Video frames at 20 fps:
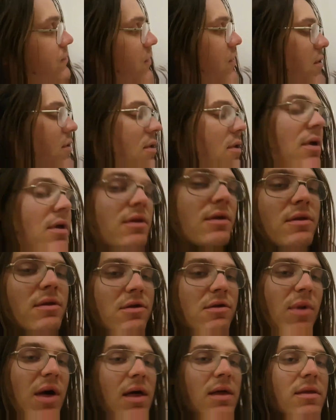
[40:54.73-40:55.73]
Just sitting in
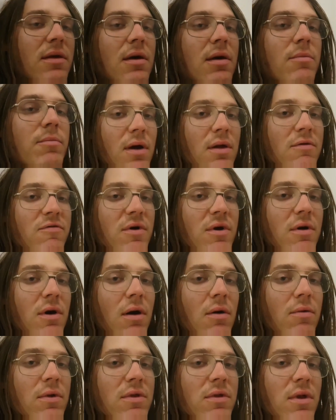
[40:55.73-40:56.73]
this bathtub, trying to figure
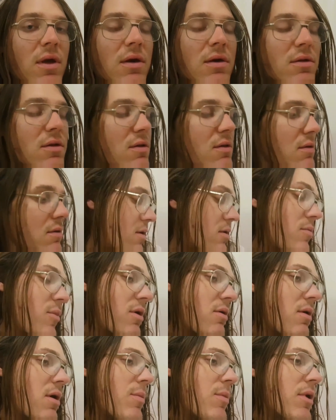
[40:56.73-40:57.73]
out what's next. Talked to
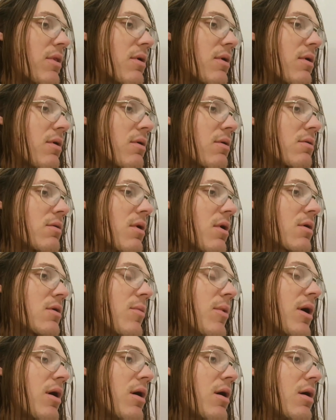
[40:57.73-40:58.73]
my grandmother, talked
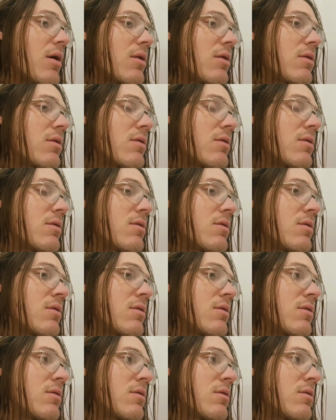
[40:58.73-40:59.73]
to my aunt.
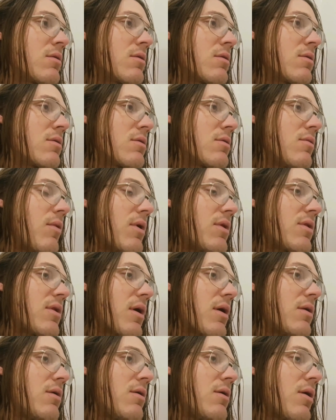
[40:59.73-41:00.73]
One
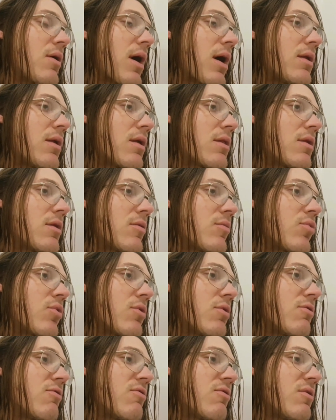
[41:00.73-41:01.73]
said, you don't got nothing to
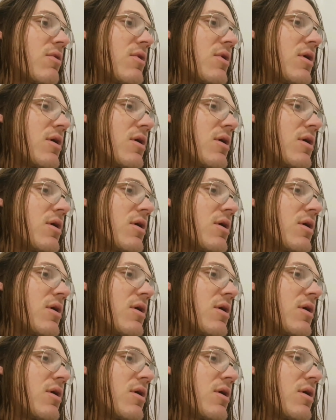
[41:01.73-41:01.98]
prove.